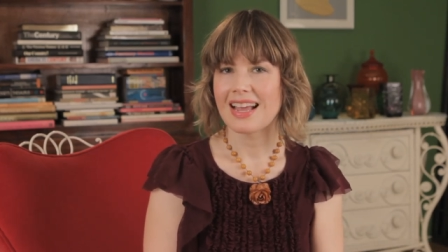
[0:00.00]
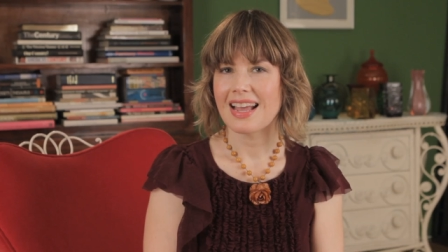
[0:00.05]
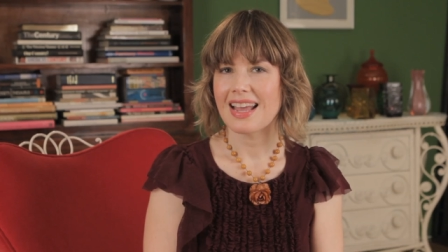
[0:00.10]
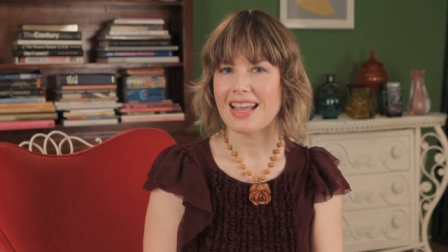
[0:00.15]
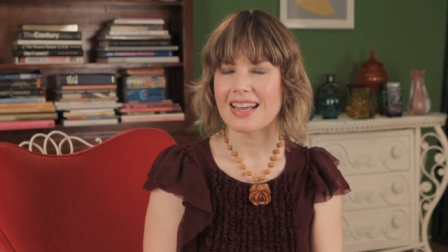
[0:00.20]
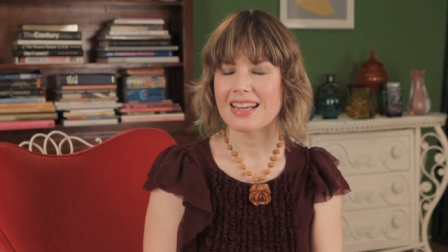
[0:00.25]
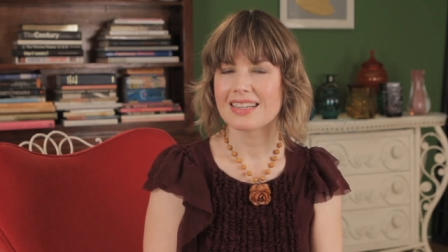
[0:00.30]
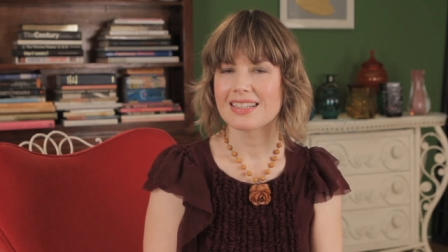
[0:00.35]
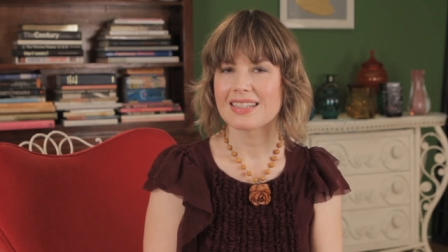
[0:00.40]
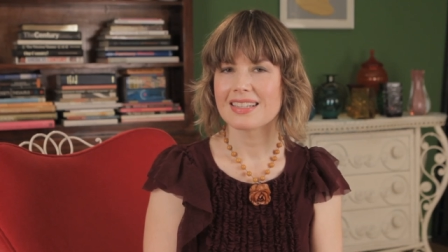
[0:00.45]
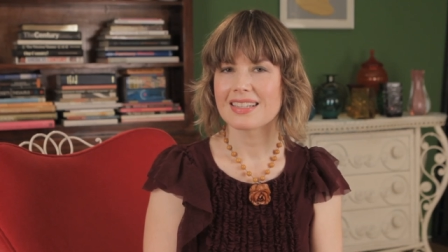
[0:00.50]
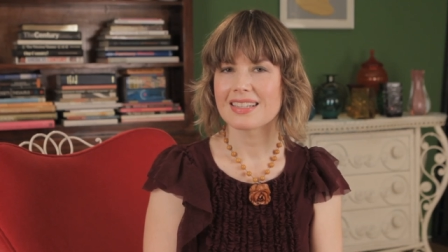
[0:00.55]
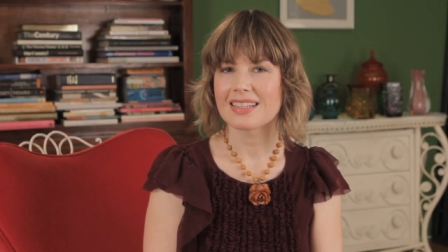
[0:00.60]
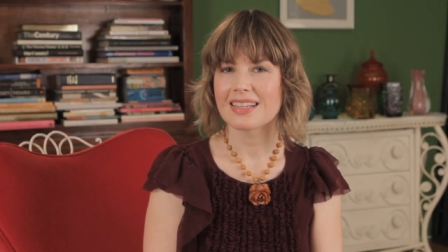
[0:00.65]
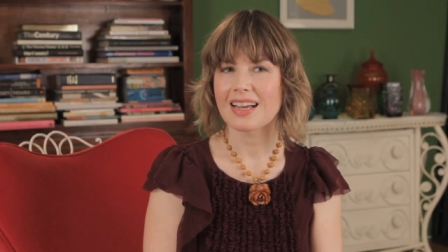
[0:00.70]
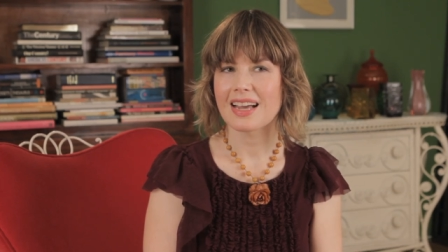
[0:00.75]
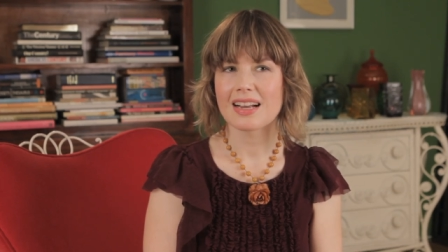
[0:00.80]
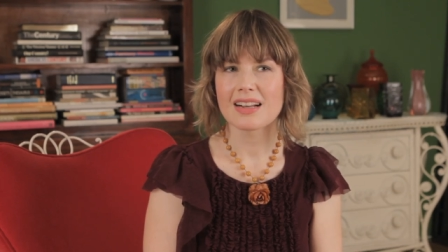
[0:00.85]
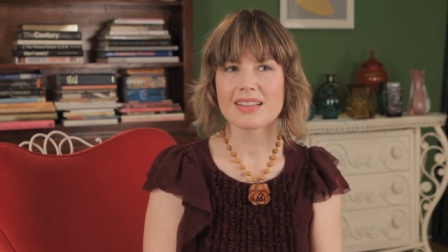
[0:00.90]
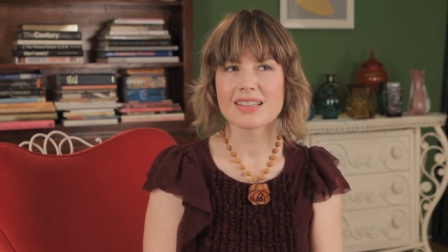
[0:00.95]
And
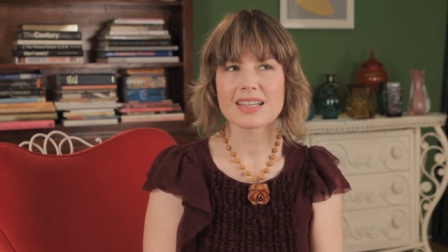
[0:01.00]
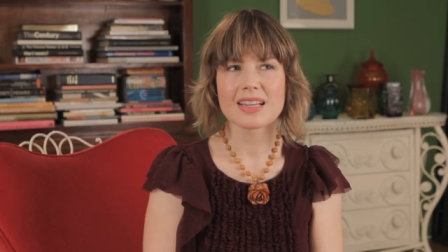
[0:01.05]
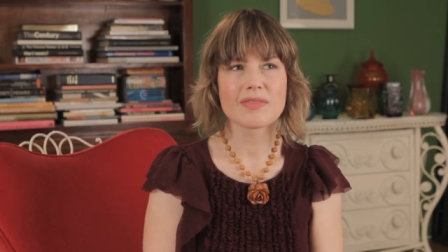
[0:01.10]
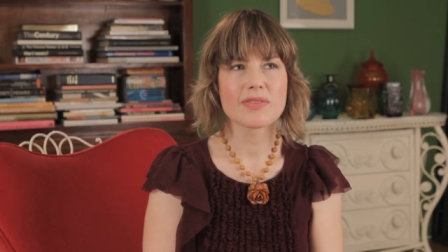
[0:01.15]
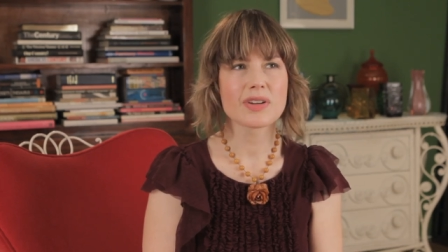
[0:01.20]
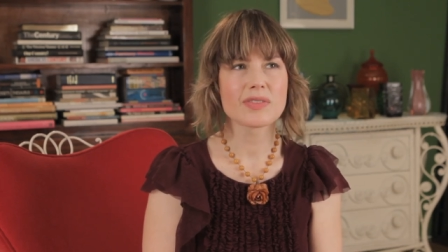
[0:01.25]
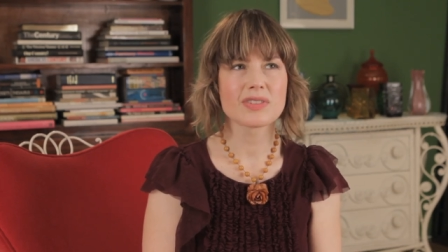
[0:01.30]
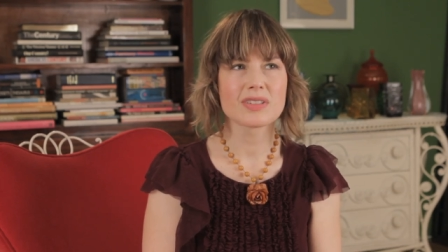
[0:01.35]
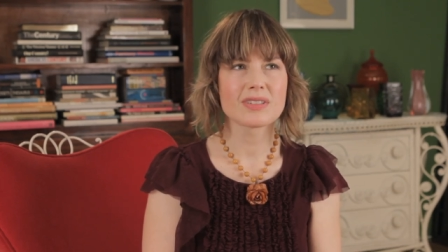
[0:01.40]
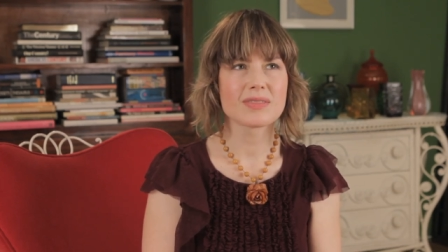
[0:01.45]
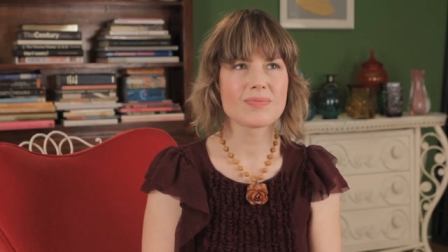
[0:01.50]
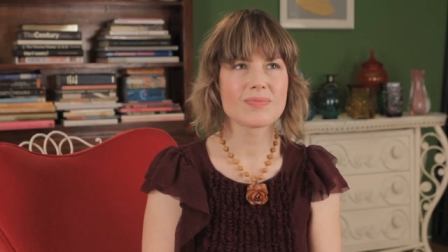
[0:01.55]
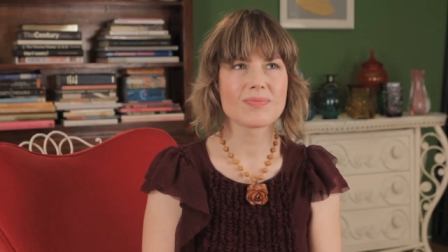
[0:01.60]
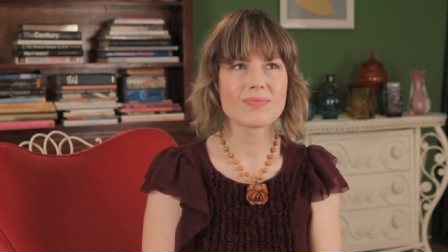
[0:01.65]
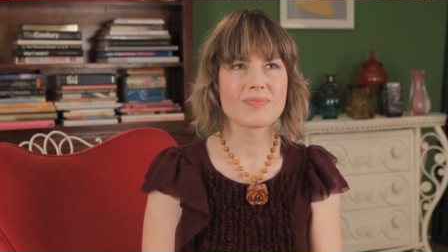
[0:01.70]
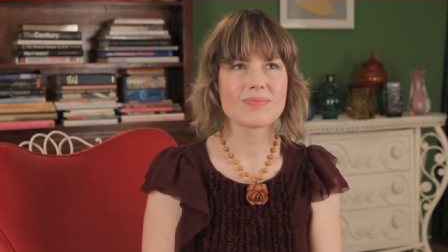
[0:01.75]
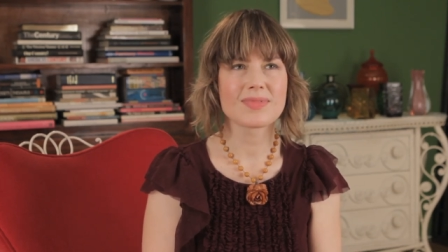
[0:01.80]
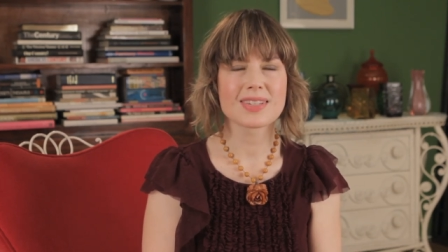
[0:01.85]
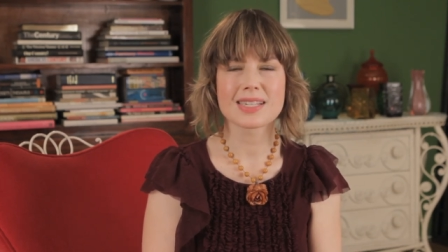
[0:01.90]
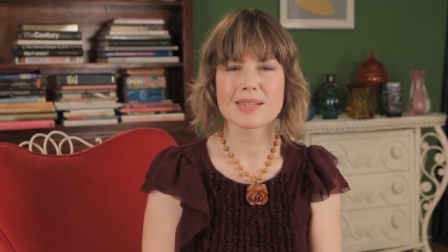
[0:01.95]
I don't think I've ever
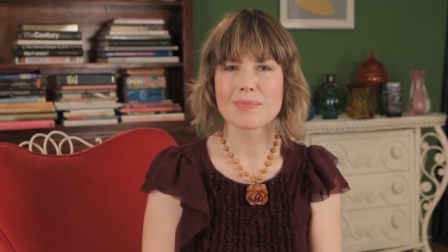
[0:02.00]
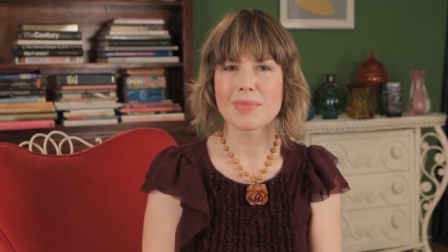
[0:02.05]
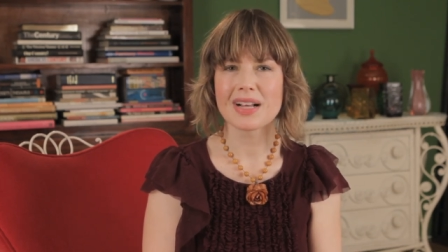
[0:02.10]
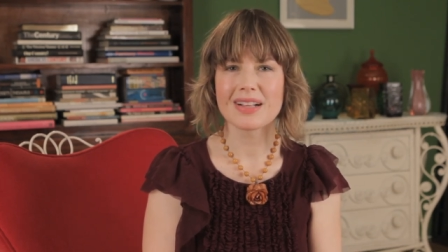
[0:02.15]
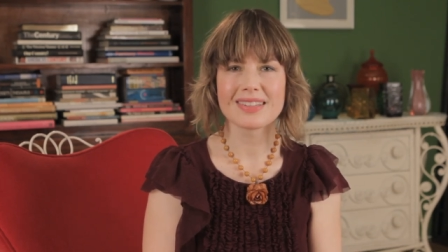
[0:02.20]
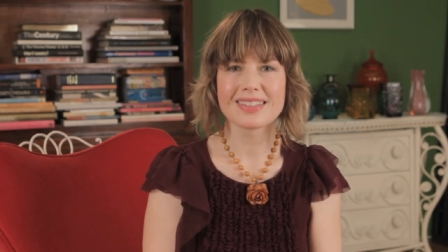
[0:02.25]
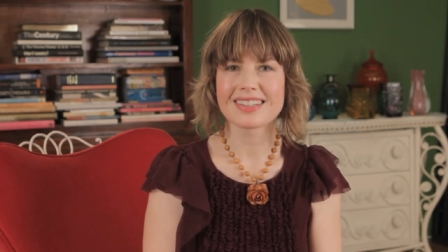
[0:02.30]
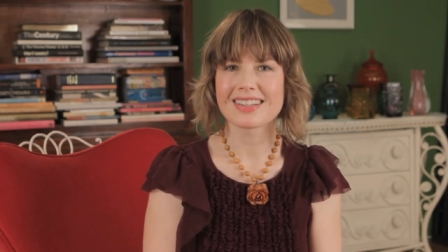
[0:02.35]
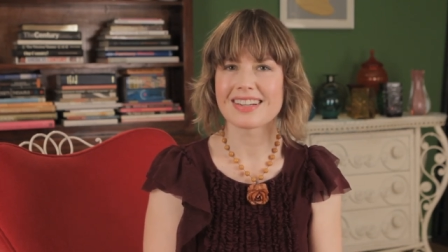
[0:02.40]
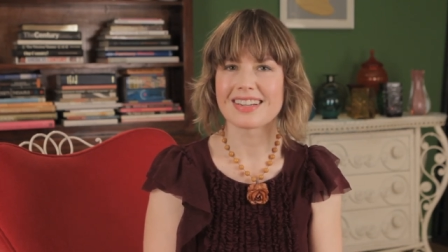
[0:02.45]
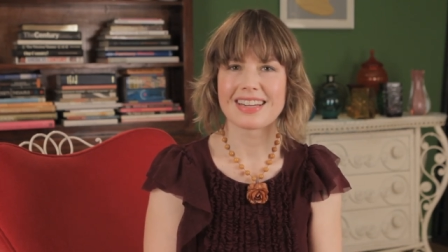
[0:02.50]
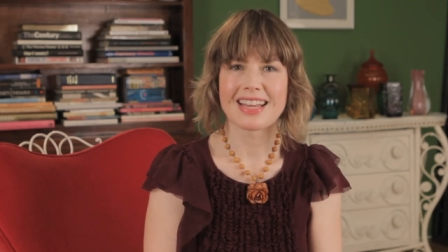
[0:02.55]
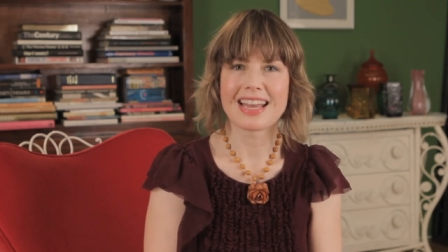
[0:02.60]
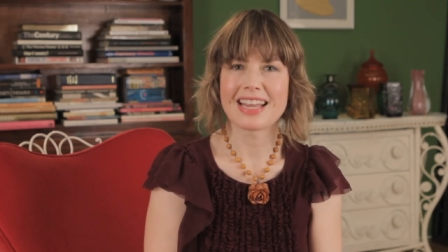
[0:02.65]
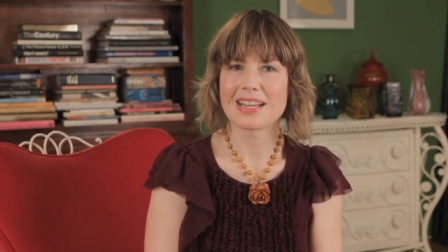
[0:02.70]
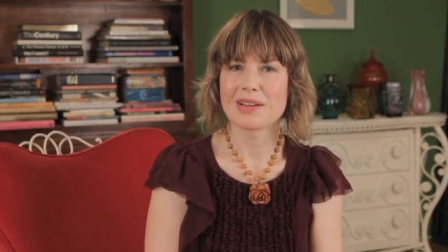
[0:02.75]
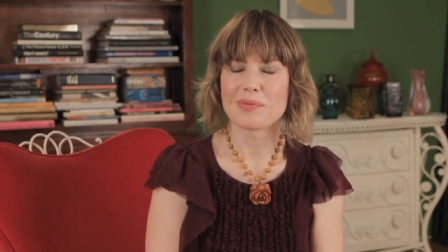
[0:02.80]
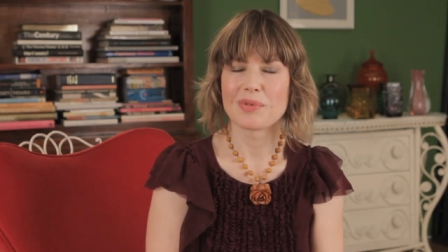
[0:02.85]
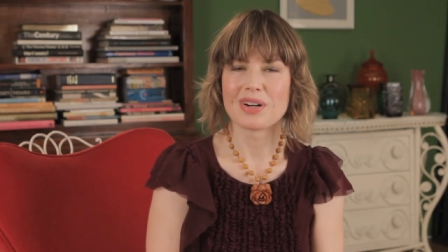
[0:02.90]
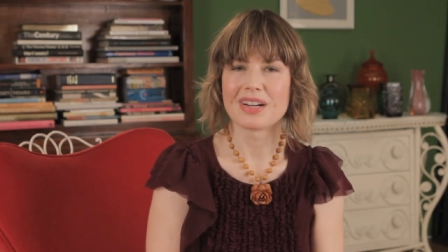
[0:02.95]
smelled it on
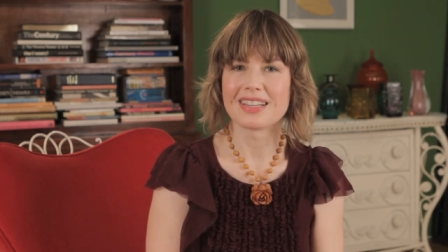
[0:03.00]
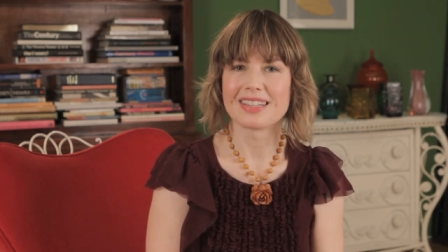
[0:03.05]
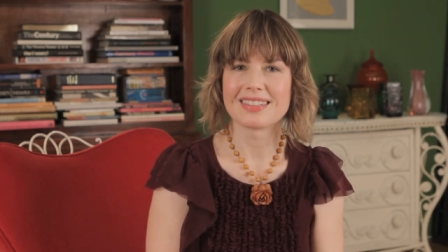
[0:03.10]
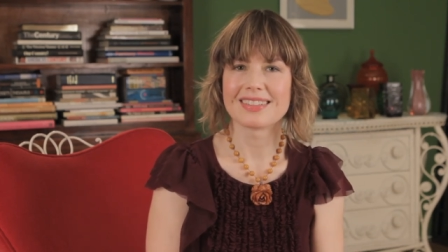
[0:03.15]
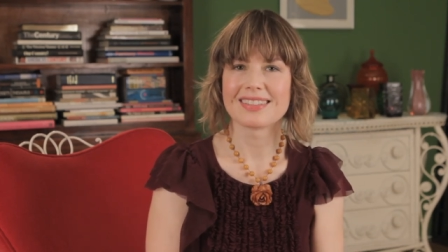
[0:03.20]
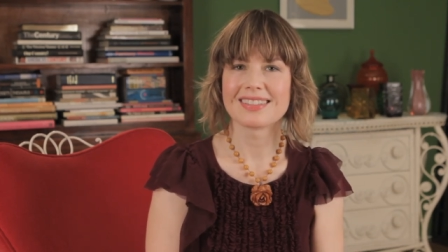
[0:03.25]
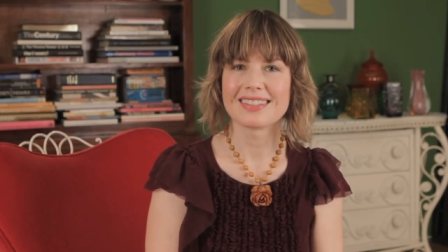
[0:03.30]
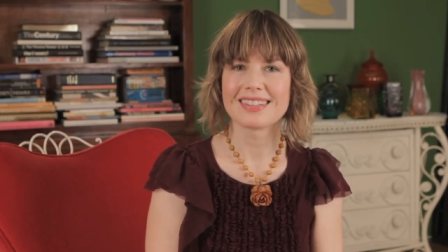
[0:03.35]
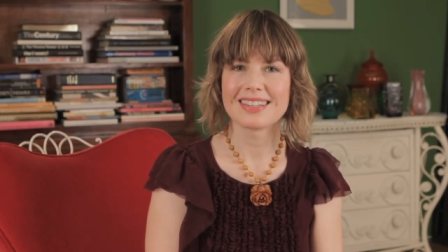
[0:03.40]
anyone.